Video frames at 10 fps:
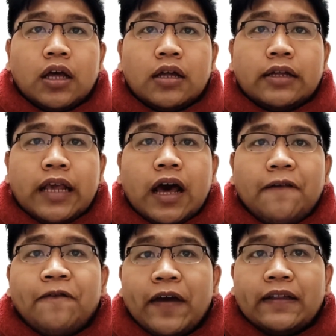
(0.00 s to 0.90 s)
There are
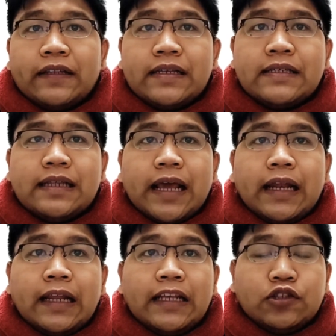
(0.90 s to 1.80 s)
factors that
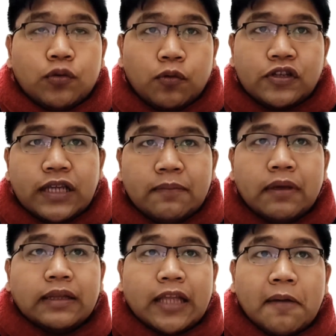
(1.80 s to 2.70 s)
lead to
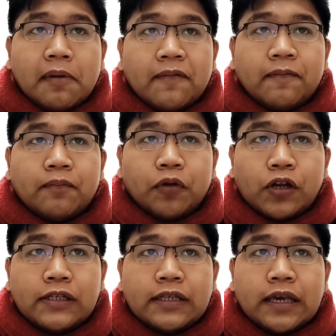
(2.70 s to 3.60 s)
Mozambique debt
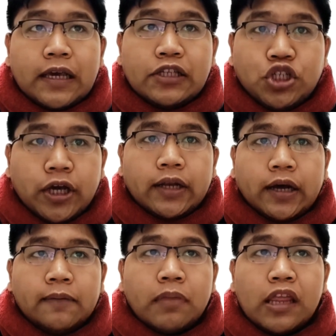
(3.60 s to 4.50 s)
policy in
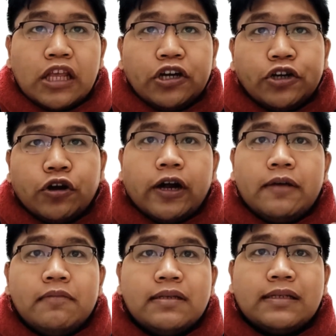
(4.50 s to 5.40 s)
China. The
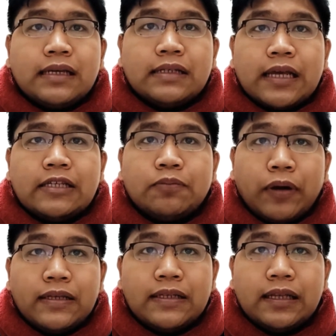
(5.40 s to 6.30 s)
requirements such as
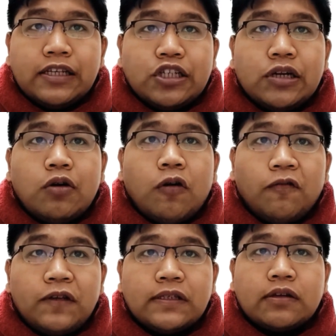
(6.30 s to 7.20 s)
presidential
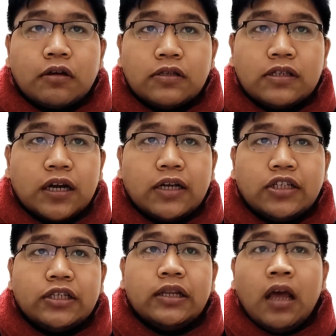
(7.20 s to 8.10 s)
office
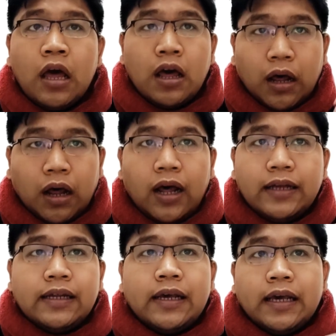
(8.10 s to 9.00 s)
construction are
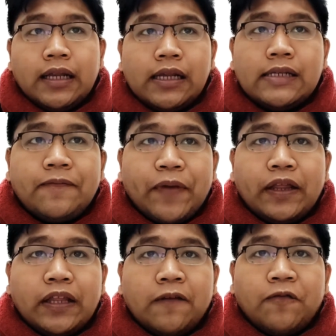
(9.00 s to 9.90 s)
the earliest
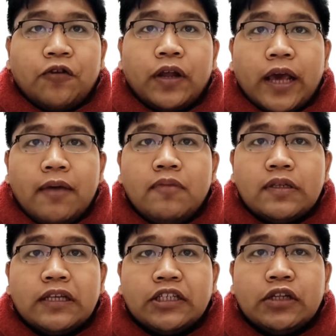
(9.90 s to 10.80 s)
method for the
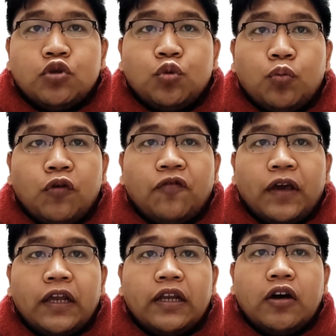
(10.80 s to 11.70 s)
administration to move
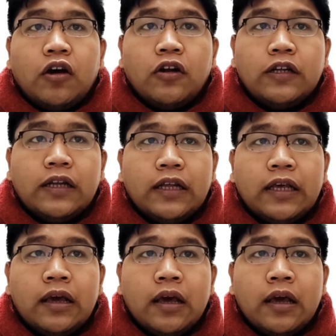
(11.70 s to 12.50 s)
in the orderly